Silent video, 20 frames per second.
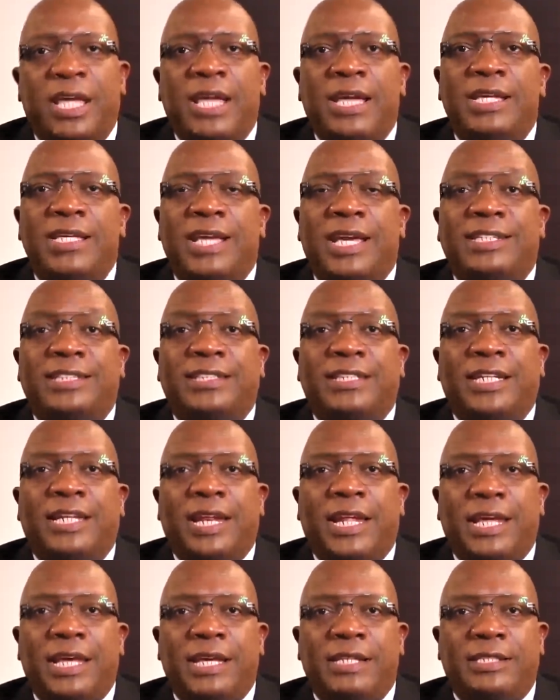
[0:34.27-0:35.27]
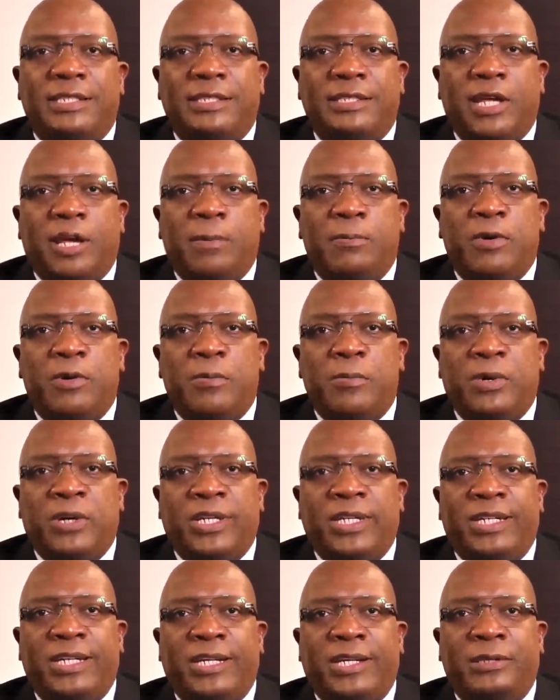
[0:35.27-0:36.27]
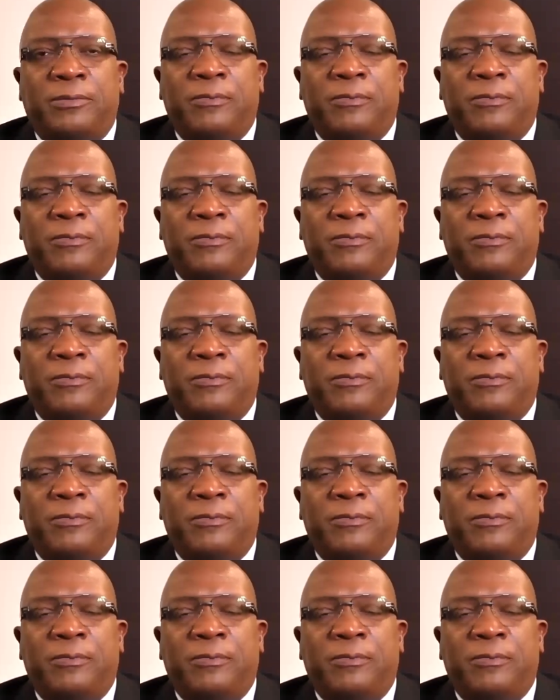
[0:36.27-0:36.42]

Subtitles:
Yesterday's double murder